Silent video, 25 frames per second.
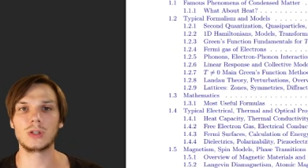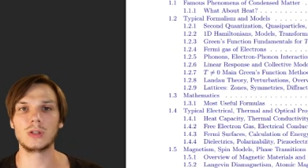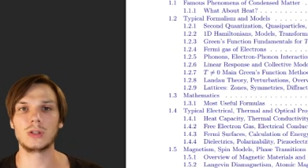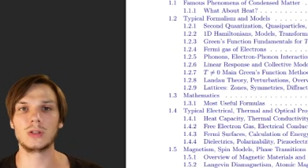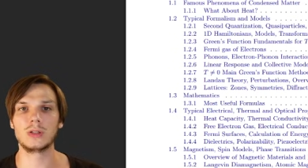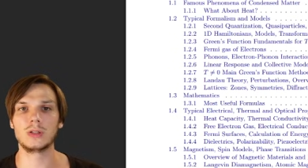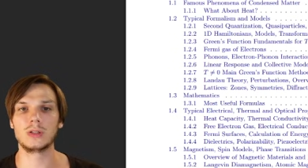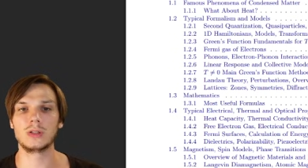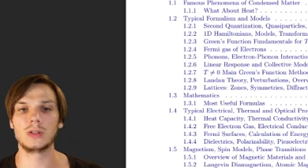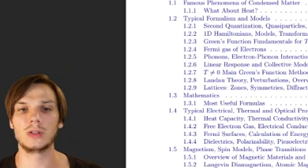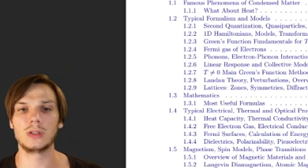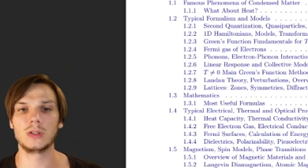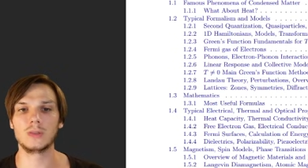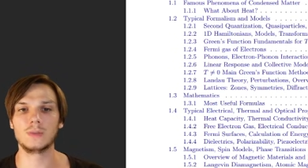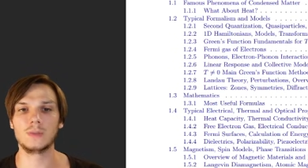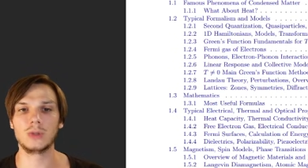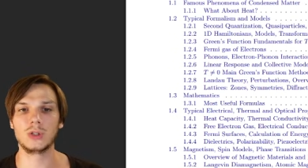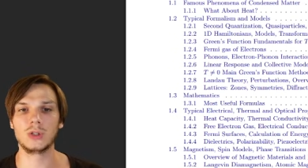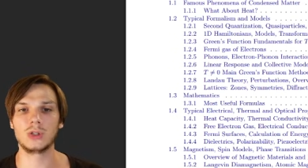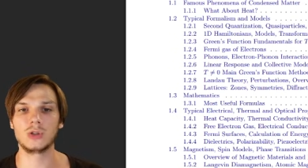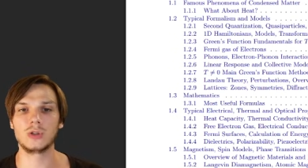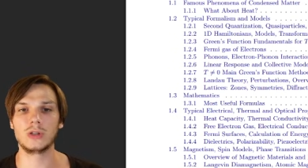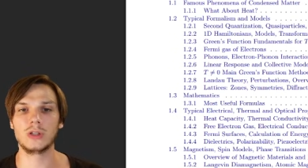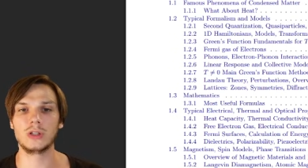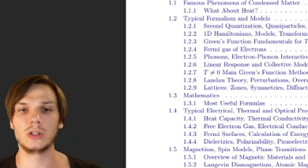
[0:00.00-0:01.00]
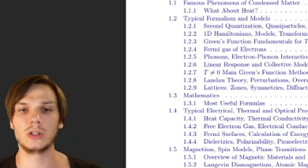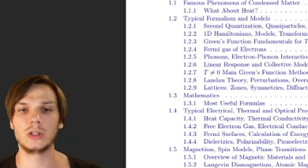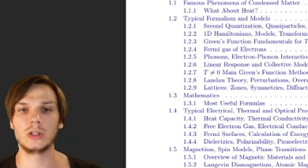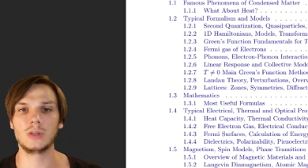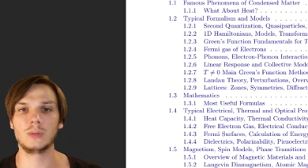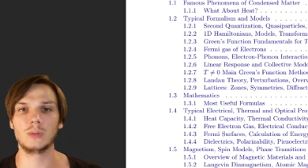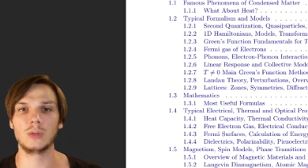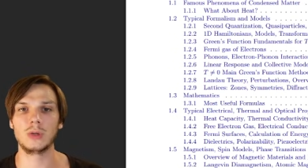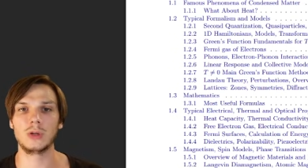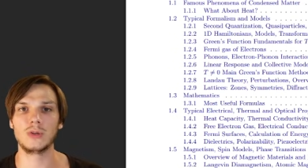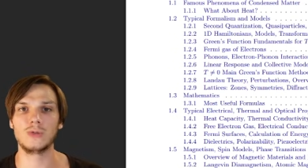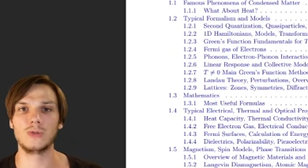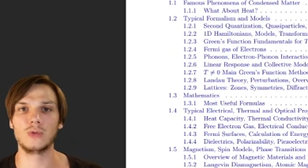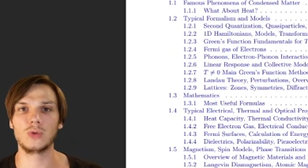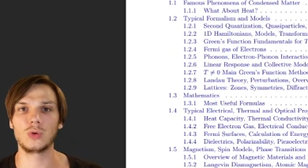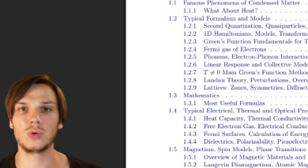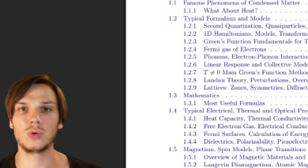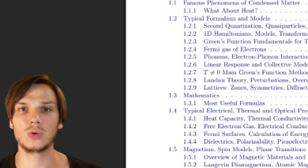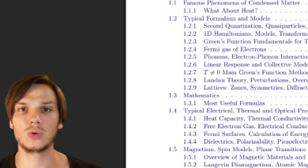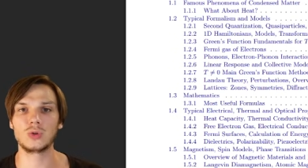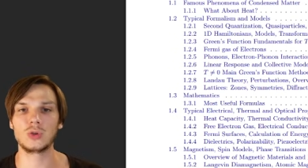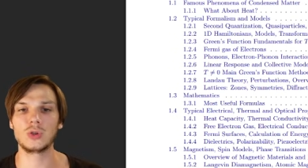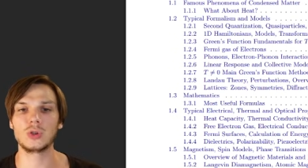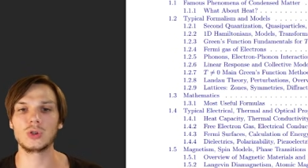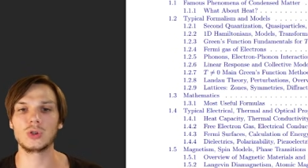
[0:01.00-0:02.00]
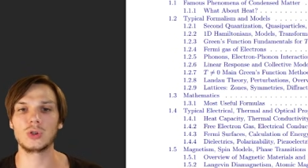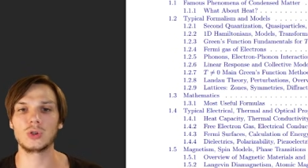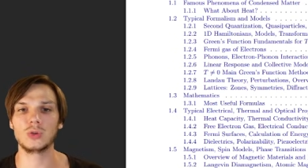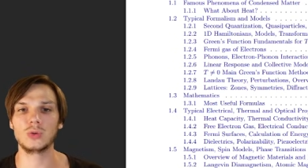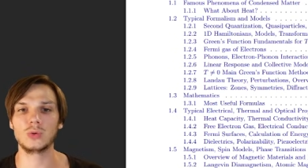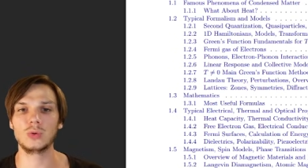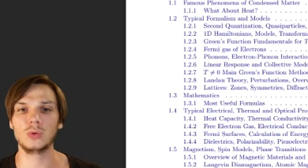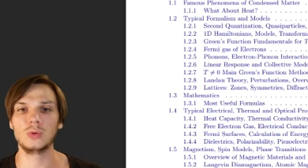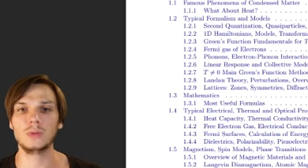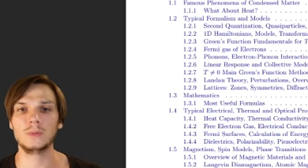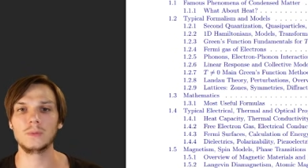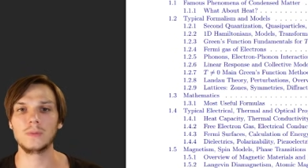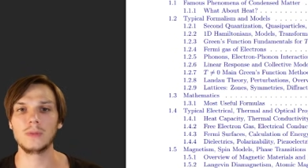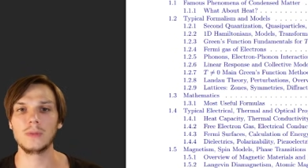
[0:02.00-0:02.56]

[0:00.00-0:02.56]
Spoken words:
that can be created by Focus Structure tool.